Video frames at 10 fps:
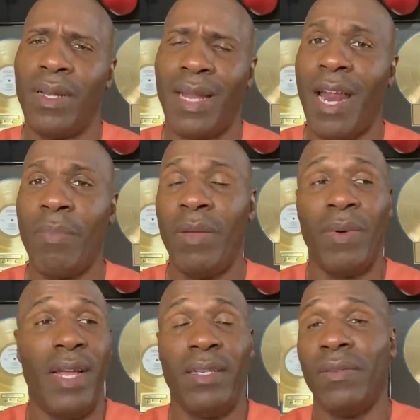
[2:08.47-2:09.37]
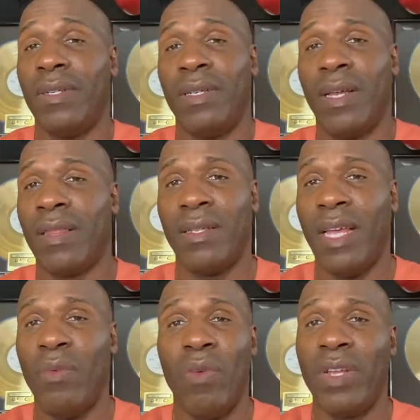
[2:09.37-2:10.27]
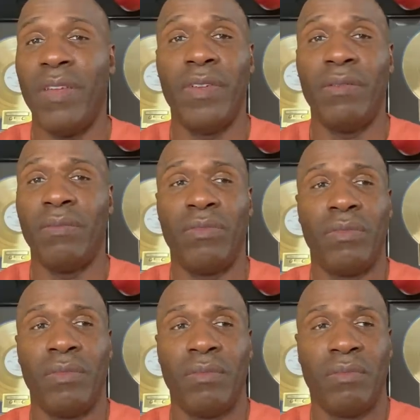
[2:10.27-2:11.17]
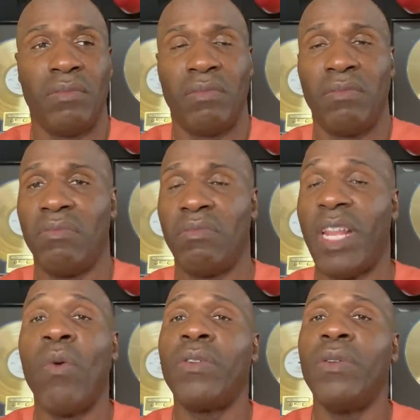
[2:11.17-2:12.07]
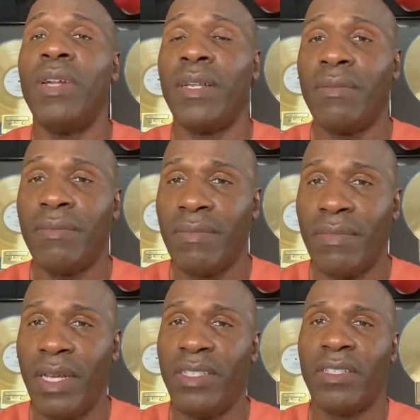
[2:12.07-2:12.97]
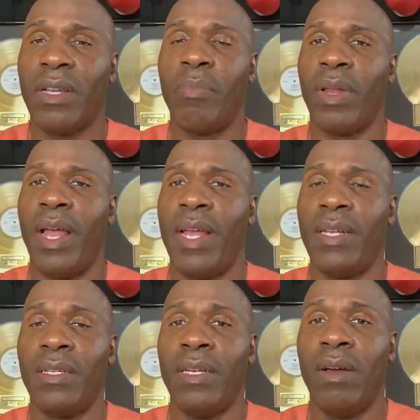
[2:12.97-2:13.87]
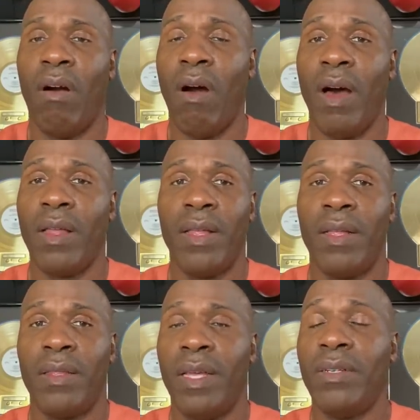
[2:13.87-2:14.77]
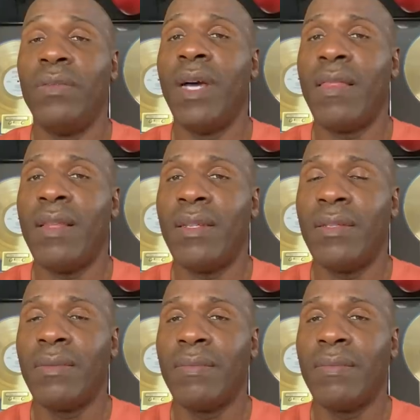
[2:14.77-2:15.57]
A lot of people ain't doing nothing. They won't even, they won't do nothing. They'll just complain or they'll do nothing.